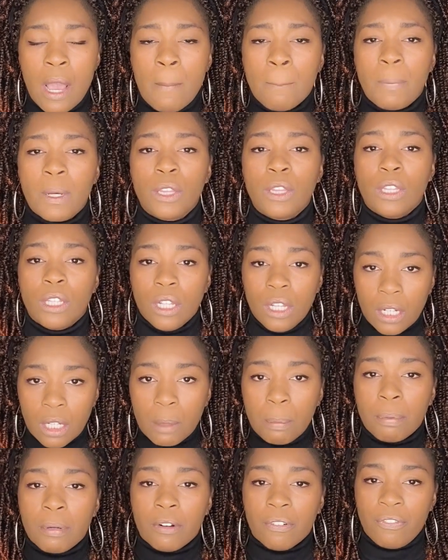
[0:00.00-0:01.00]
but
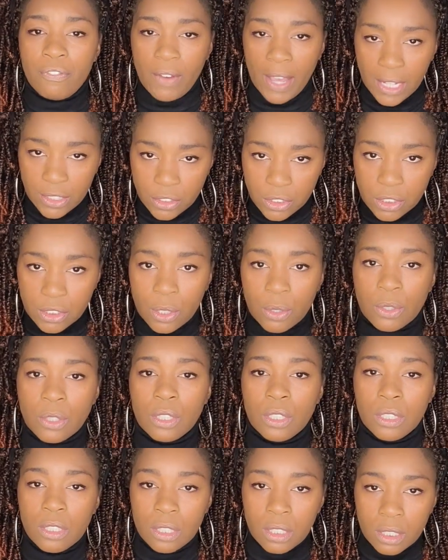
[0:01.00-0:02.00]
look professional,
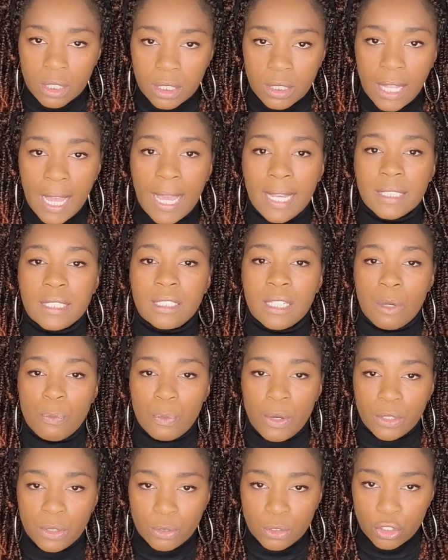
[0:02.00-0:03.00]
look like
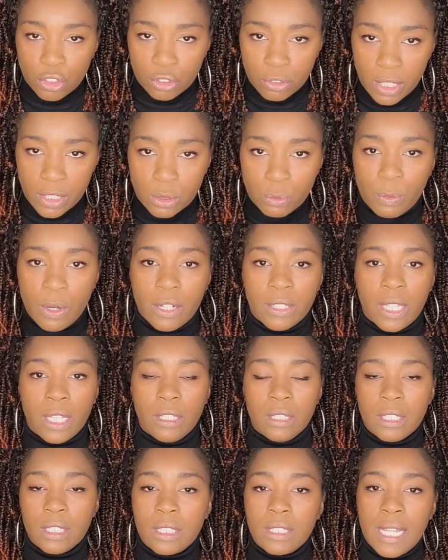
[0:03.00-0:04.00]
someone who's trustworthy,
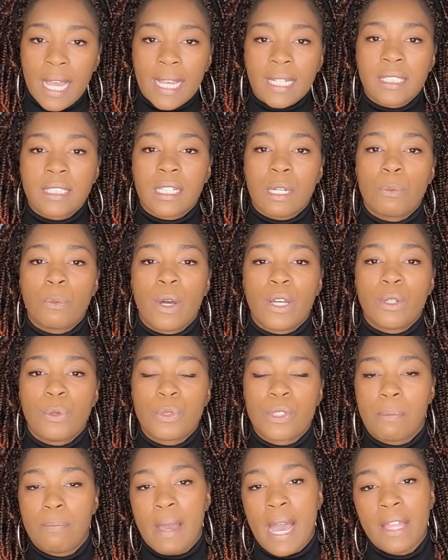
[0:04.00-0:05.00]
look like someone
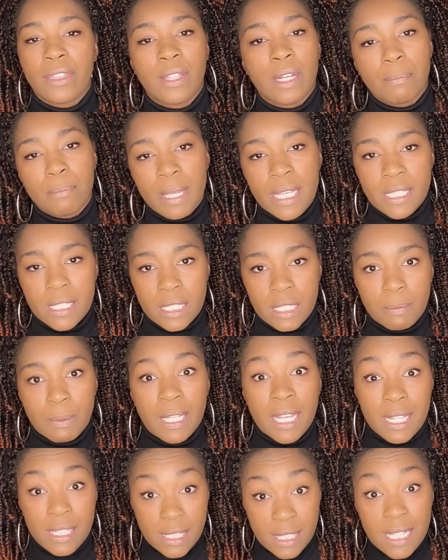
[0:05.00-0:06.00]
who's about their business,
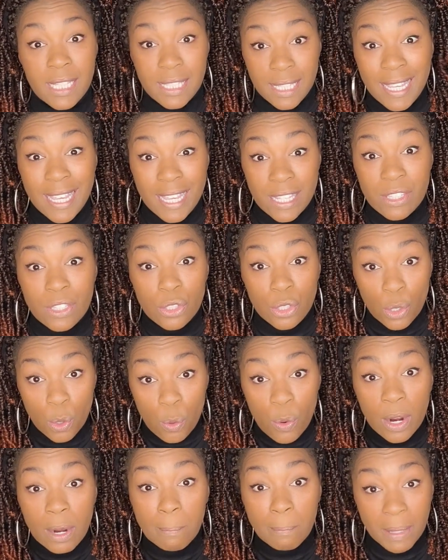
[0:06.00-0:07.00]
because this is
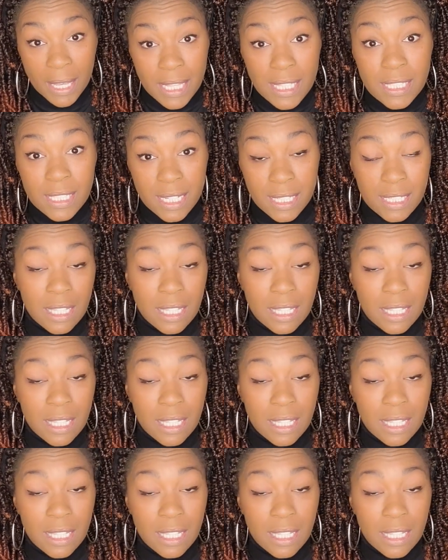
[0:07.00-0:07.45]
your business.